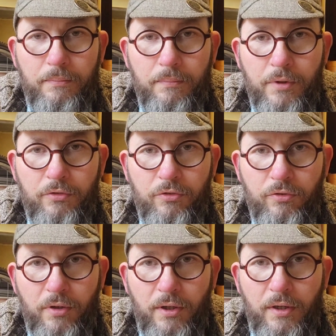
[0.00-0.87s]

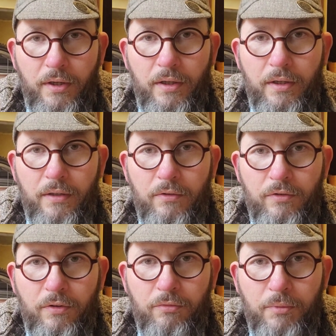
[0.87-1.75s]
which just
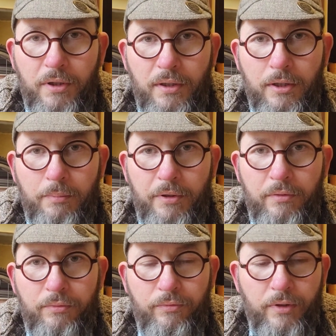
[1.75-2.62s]
gives me a little bit
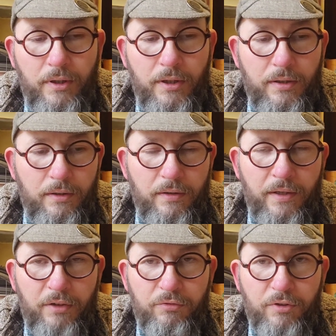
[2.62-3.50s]
of extra